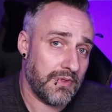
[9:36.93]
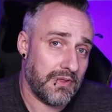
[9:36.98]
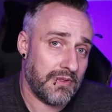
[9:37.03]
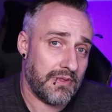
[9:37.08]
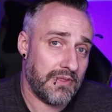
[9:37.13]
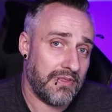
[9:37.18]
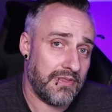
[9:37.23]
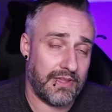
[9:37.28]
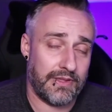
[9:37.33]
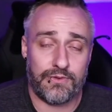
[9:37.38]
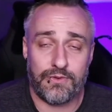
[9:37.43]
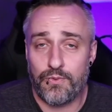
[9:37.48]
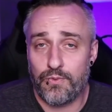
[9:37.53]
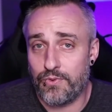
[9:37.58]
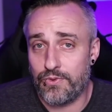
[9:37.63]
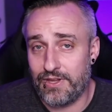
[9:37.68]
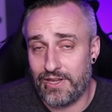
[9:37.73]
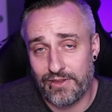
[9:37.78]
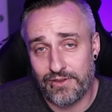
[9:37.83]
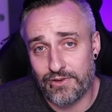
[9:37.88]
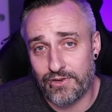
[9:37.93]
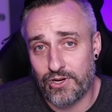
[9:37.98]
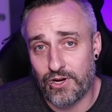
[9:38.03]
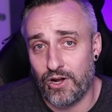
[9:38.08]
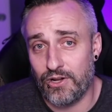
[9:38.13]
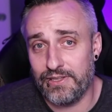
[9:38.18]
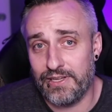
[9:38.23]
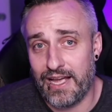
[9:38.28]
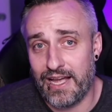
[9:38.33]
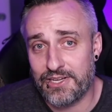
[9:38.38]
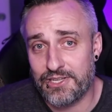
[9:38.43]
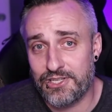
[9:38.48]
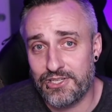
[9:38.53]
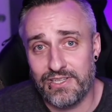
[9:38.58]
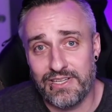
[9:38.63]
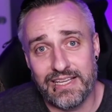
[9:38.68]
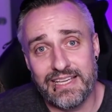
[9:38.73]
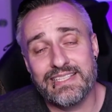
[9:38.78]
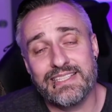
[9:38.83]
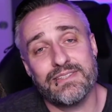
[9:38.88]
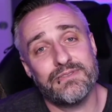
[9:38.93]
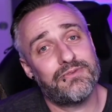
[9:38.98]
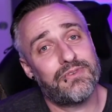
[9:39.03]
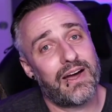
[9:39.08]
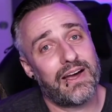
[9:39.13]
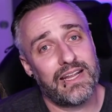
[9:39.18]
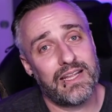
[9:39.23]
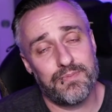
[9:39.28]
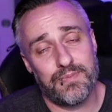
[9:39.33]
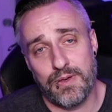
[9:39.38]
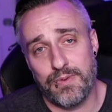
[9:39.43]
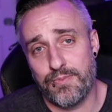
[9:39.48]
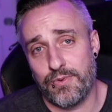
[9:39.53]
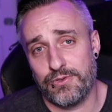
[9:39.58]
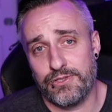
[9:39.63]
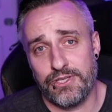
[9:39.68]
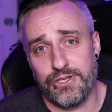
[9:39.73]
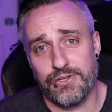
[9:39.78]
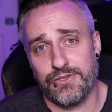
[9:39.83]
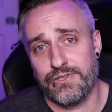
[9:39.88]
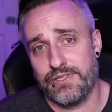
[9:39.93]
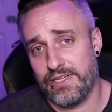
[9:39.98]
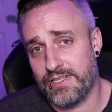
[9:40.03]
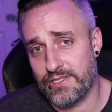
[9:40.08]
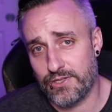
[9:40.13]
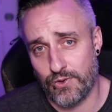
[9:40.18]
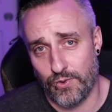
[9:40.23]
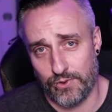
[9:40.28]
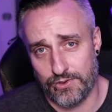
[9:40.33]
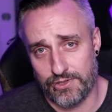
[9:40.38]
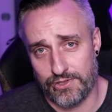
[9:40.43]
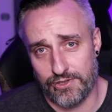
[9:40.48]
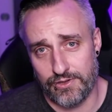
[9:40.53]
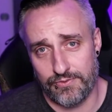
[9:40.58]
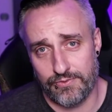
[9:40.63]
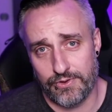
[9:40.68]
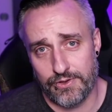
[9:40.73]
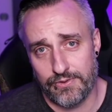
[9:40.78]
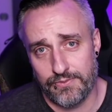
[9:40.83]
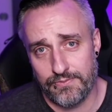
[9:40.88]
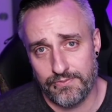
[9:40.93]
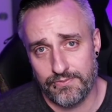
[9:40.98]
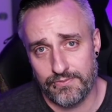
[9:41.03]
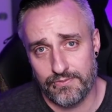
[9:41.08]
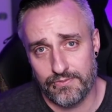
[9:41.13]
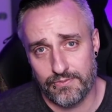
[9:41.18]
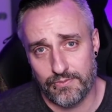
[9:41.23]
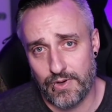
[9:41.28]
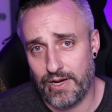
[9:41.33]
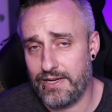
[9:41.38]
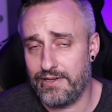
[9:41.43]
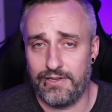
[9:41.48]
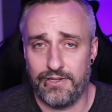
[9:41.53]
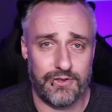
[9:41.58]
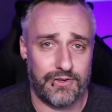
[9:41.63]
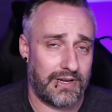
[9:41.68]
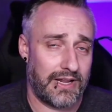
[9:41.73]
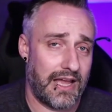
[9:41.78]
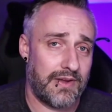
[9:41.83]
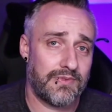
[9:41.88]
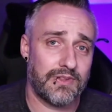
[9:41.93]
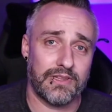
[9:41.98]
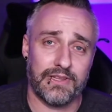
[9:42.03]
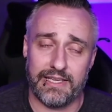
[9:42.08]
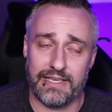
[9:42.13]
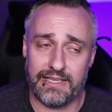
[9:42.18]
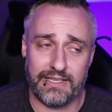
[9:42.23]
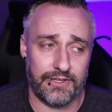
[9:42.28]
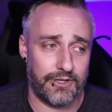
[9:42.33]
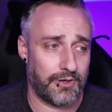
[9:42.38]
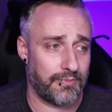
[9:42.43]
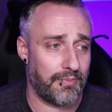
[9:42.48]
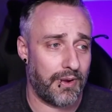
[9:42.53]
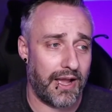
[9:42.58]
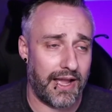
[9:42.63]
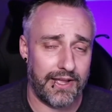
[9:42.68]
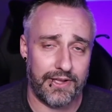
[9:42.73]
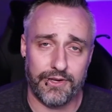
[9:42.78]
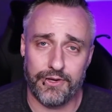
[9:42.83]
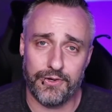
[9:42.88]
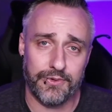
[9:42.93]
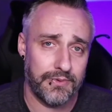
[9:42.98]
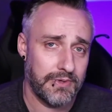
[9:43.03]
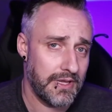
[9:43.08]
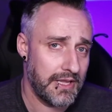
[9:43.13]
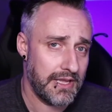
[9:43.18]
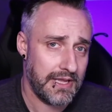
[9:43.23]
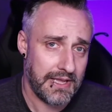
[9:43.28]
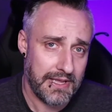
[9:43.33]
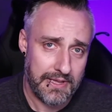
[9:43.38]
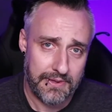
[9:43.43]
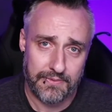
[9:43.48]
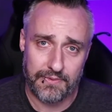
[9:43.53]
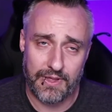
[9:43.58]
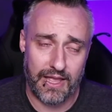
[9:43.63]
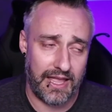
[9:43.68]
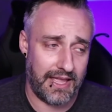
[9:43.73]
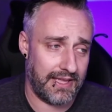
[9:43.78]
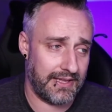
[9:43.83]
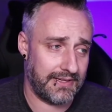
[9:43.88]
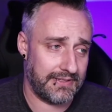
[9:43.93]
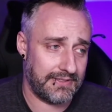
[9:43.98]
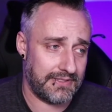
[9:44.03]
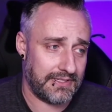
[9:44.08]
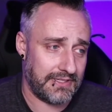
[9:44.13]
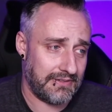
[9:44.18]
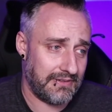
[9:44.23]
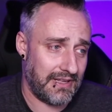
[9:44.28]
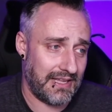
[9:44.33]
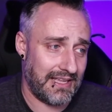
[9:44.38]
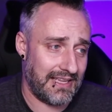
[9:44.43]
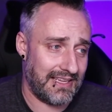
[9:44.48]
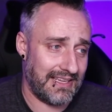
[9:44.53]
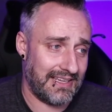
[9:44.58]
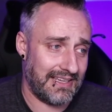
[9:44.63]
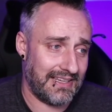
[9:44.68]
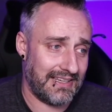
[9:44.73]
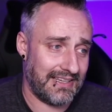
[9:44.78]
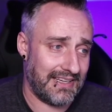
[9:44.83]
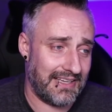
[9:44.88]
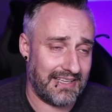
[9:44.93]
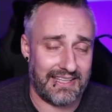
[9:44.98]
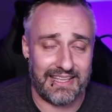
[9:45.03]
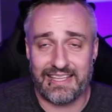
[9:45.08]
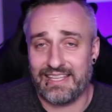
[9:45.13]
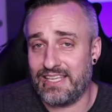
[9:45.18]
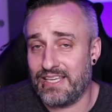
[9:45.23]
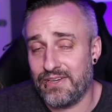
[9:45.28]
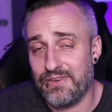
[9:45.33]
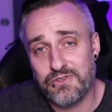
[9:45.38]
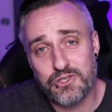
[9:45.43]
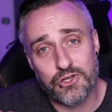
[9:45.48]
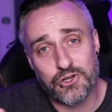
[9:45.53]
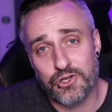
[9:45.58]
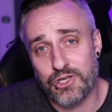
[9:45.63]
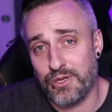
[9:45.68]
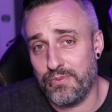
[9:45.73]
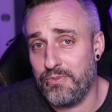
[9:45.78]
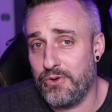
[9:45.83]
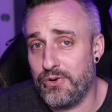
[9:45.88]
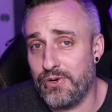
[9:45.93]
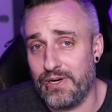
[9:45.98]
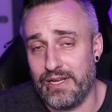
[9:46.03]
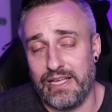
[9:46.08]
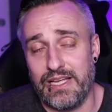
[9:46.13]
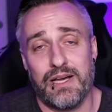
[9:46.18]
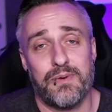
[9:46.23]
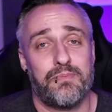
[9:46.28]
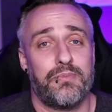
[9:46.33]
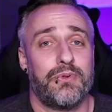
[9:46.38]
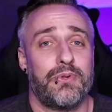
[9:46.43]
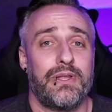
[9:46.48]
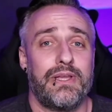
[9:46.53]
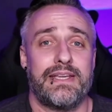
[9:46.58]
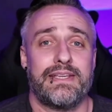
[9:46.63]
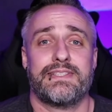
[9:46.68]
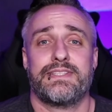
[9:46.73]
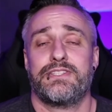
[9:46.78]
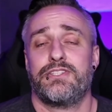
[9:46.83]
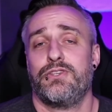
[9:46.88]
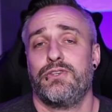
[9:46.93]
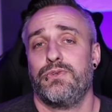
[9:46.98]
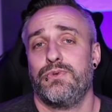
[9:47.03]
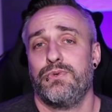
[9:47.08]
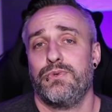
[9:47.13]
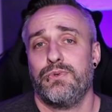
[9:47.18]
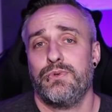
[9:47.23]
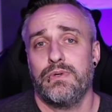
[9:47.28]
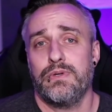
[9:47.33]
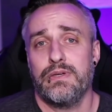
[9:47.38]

The other call to action is inviting people to your Discord server, right? And you could have the link in your bio, and it gives your community a place to